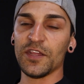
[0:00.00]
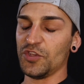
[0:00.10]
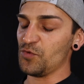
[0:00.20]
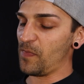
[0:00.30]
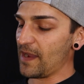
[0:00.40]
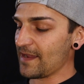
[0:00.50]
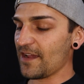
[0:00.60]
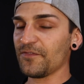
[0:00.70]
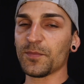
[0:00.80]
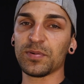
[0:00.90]
you might
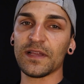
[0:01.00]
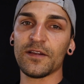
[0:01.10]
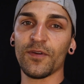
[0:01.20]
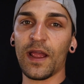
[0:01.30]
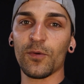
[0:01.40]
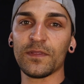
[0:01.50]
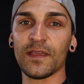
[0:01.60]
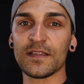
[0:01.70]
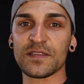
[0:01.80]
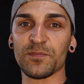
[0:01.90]
have to play around with
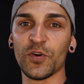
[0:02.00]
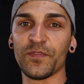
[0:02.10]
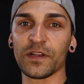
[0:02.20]
things and move